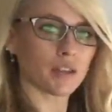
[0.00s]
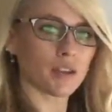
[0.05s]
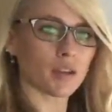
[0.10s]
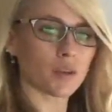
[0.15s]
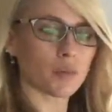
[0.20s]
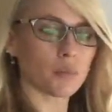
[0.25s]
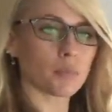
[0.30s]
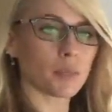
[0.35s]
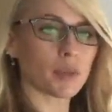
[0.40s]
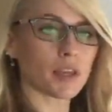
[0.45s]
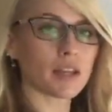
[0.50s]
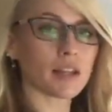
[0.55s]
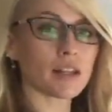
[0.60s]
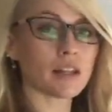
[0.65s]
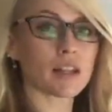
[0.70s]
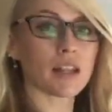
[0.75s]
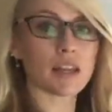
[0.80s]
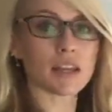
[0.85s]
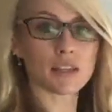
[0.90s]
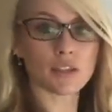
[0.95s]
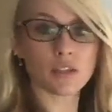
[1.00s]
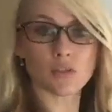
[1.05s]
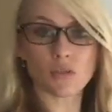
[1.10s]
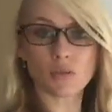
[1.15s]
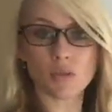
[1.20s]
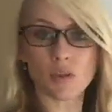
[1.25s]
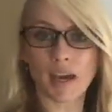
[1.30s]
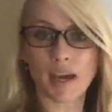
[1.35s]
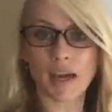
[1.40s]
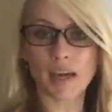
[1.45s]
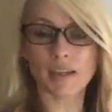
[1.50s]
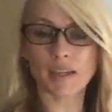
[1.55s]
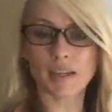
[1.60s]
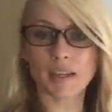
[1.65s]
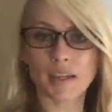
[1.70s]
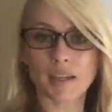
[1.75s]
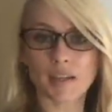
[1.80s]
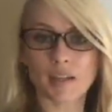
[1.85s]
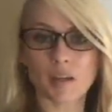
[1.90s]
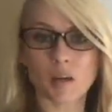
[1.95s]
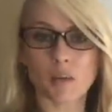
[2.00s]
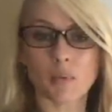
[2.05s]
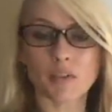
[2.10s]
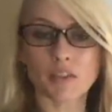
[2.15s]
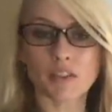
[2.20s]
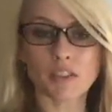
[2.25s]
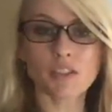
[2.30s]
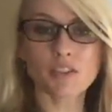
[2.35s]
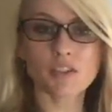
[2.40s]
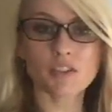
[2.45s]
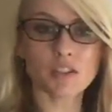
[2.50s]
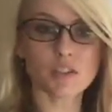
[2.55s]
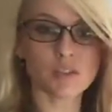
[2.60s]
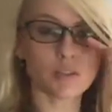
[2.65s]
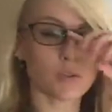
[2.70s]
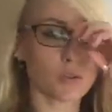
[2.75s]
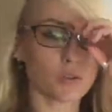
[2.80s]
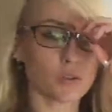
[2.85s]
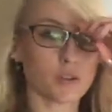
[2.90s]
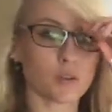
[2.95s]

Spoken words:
meaning like you had a competition or a